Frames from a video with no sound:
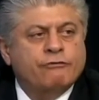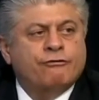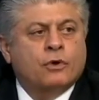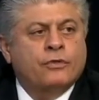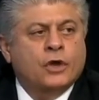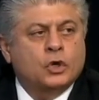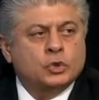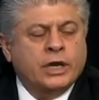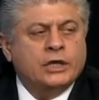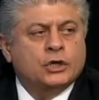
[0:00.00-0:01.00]
for the
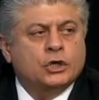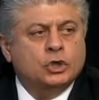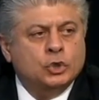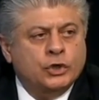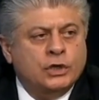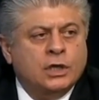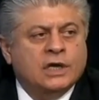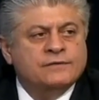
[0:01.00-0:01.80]
greater good